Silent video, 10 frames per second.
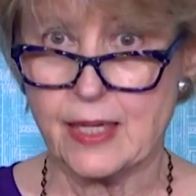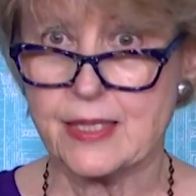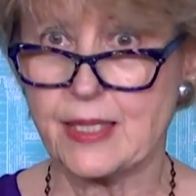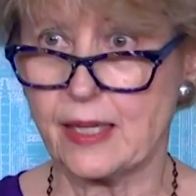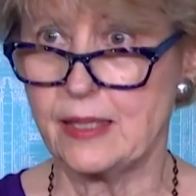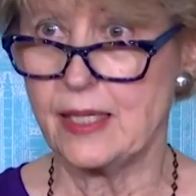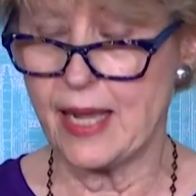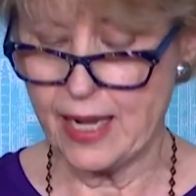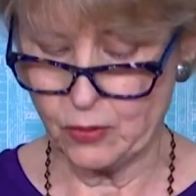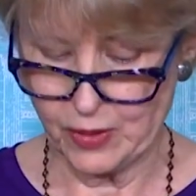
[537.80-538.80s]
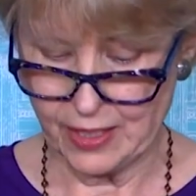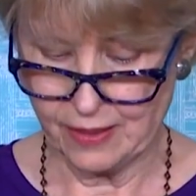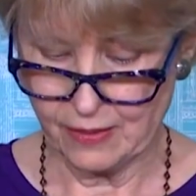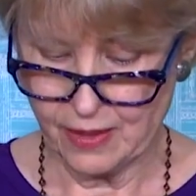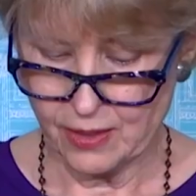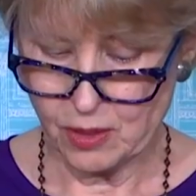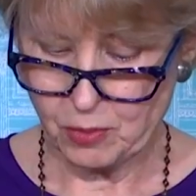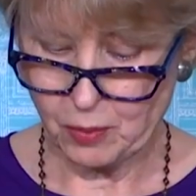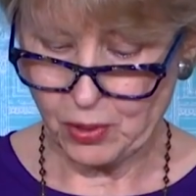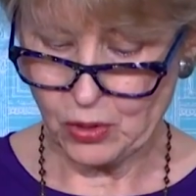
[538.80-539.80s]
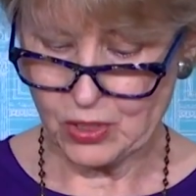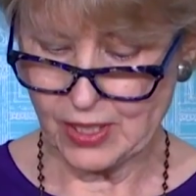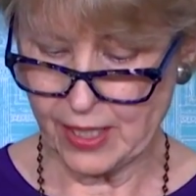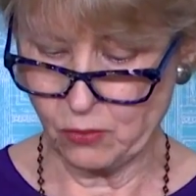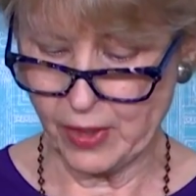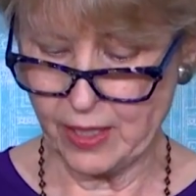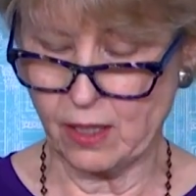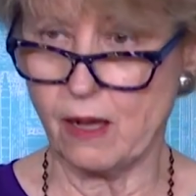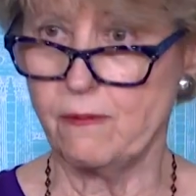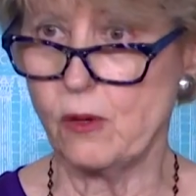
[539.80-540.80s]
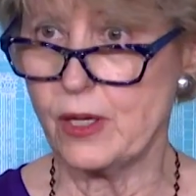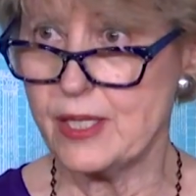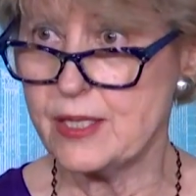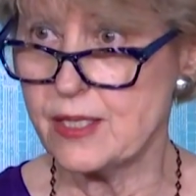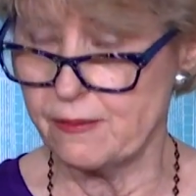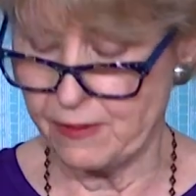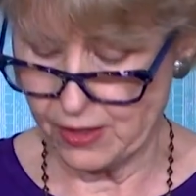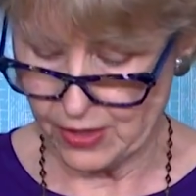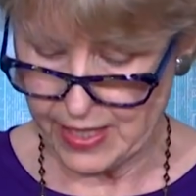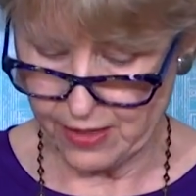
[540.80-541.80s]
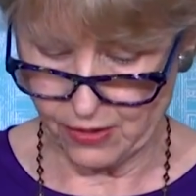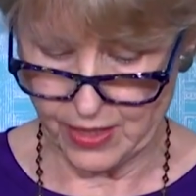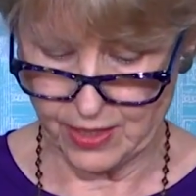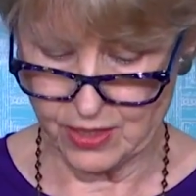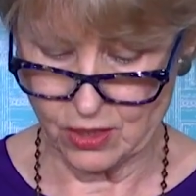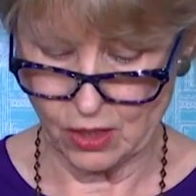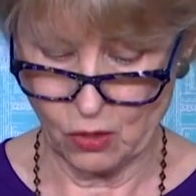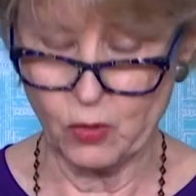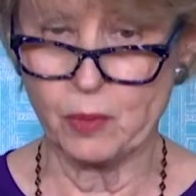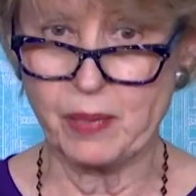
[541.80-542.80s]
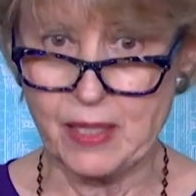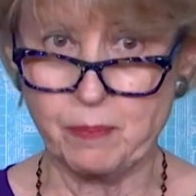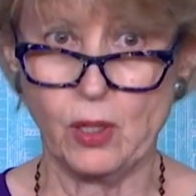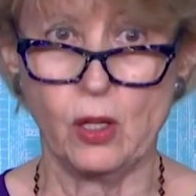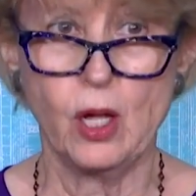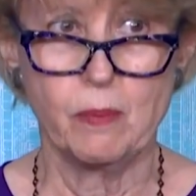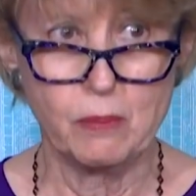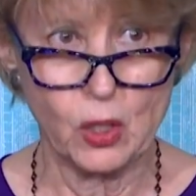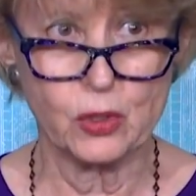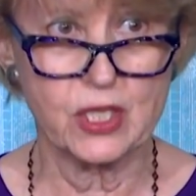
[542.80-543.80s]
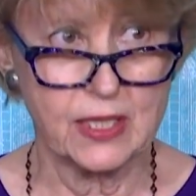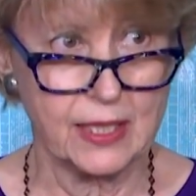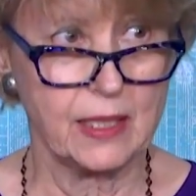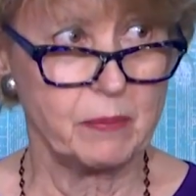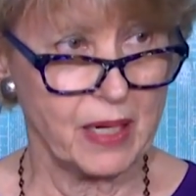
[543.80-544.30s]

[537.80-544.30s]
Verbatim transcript: Second, equity. The proposed light rail avoids the very areas where people most need